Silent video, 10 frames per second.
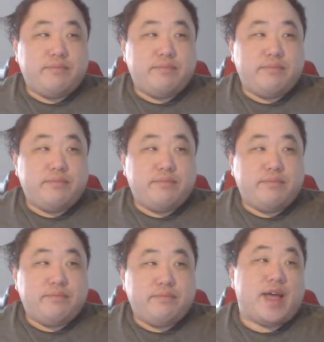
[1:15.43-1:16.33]
for that
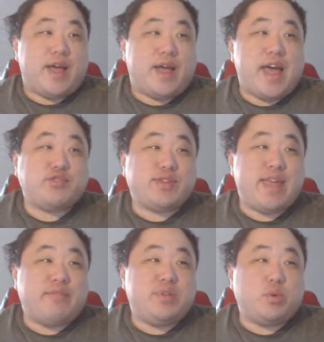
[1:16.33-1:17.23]
for I actually
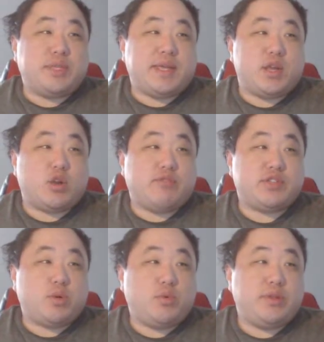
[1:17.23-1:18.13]
can't view it here. Let's
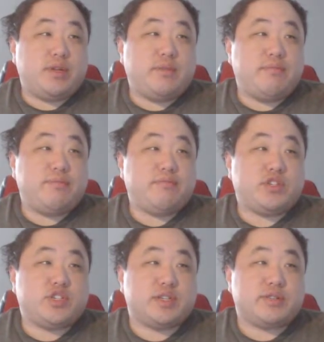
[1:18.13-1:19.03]
go with the
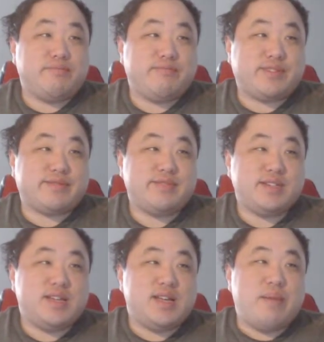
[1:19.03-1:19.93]
shit.
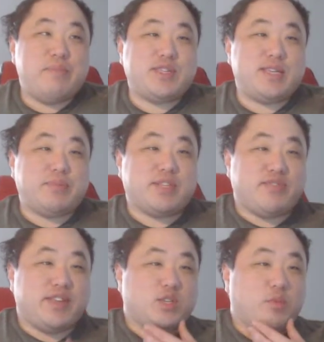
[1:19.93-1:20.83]
I'm messing up this
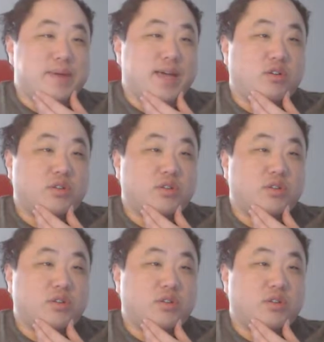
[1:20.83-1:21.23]
thing so bad, aren't